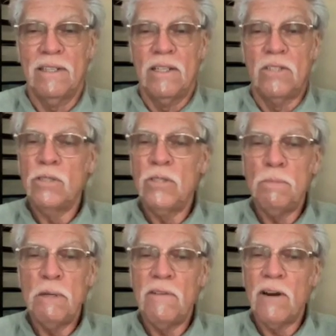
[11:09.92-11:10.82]
Should you
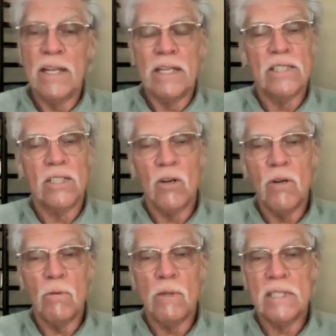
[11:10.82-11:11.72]
be very
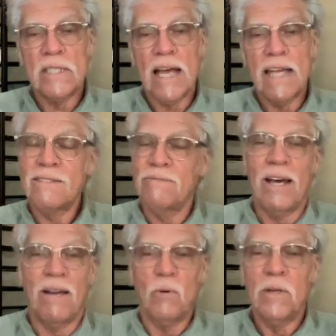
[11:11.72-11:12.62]
concerned with the size?
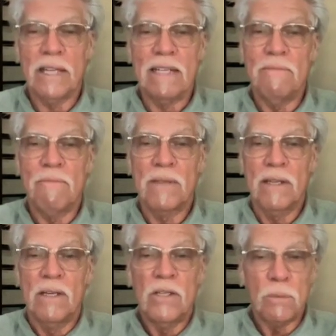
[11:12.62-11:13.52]
Not really.
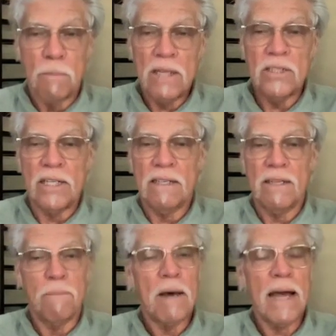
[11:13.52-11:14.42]
Your budget
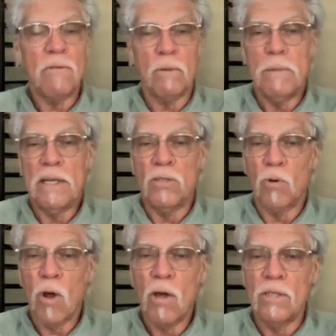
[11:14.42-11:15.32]
combined with being
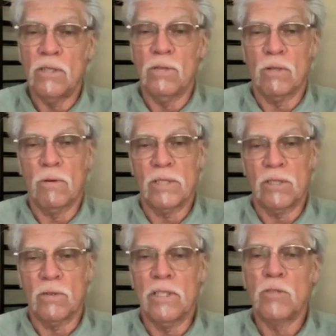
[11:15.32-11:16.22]
drawn to a
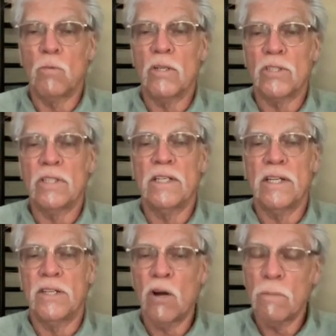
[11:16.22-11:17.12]
crystal is what should
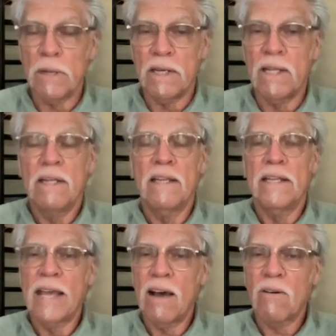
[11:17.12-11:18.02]
determine
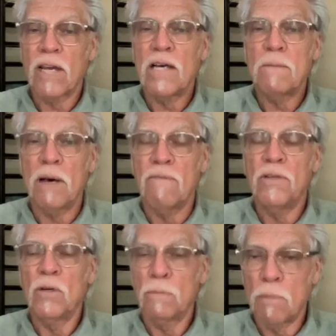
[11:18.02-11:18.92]
the outcome of
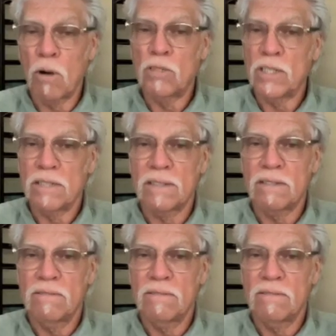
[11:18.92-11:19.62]
your purchase.